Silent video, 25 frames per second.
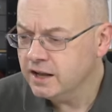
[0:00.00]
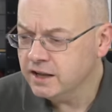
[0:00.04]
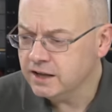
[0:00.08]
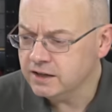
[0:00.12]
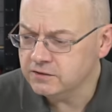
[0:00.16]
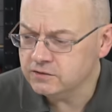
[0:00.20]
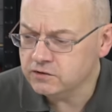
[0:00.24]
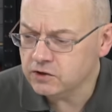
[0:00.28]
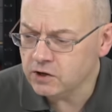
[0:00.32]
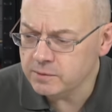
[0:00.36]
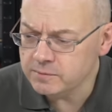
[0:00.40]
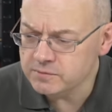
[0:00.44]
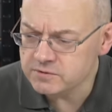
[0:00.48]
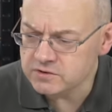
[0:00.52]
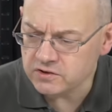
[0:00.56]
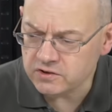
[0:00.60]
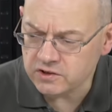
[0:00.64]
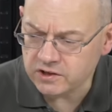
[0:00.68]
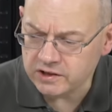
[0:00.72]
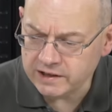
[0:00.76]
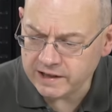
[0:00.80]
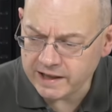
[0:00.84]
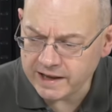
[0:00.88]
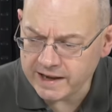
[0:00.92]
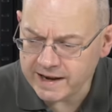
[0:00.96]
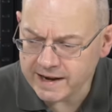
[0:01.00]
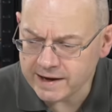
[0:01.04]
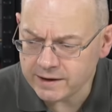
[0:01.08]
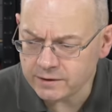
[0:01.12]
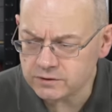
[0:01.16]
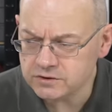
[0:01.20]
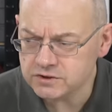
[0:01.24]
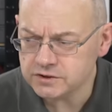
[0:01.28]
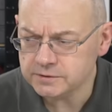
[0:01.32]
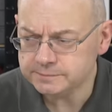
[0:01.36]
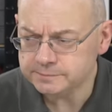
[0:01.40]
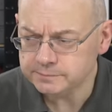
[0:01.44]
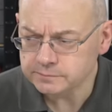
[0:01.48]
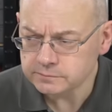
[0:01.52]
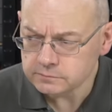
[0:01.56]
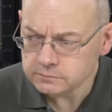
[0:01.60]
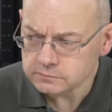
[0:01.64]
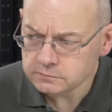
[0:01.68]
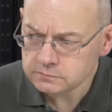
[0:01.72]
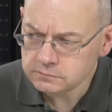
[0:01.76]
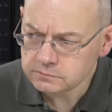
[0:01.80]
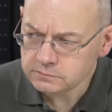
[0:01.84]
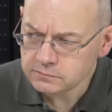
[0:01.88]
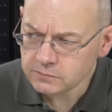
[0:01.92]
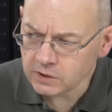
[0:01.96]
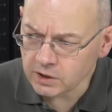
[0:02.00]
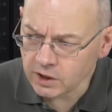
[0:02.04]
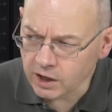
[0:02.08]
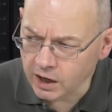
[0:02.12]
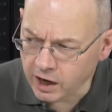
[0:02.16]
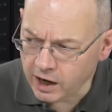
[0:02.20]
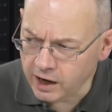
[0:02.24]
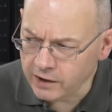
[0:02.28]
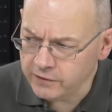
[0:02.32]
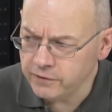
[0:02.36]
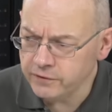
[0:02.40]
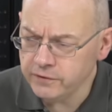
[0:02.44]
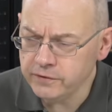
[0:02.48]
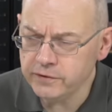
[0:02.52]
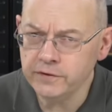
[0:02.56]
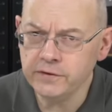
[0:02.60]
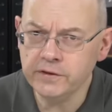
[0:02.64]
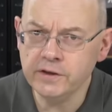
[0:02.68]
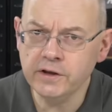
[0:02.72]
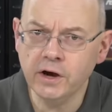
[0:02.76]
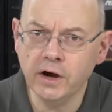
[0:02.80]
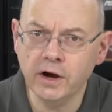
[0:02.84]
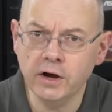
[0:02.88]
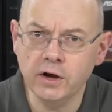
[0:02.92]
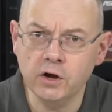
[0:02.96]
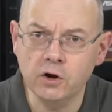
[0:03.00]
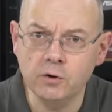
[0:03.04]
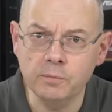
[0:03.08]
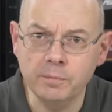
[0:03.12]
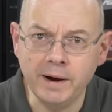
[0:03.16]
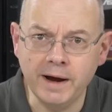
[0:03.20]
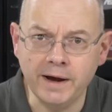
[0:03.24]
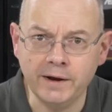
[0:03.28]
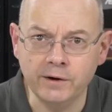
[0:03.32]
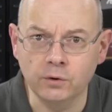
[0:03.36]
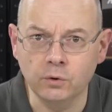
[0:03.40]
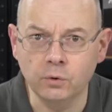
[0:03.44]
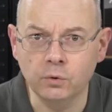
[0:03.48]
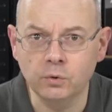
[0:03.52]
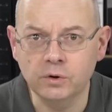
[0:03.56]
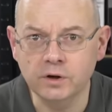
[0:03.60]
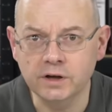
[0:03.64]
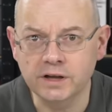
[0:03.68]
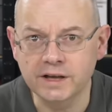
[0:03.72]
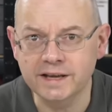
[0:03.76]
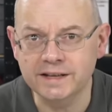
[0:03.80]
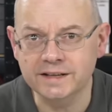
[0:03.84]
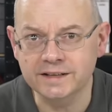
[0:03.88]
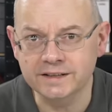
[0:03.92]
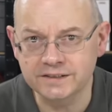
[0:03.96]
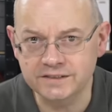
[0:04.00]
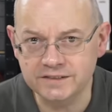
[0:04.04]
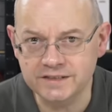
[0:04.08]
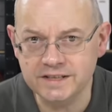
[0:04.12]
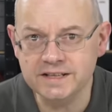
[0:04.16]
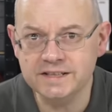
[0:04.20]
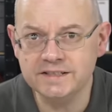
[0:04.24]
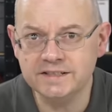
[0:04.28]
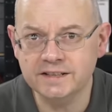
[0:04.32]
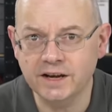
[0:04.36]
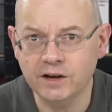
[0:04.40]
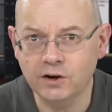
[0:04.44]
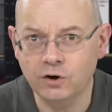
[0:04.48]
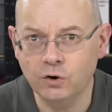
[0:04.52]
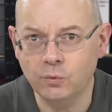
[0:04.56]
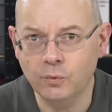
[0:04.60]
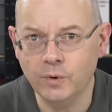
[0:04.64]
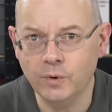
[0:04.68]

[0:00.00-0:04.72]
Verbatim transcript: In terms of the layout, other than the I O panel, in a detail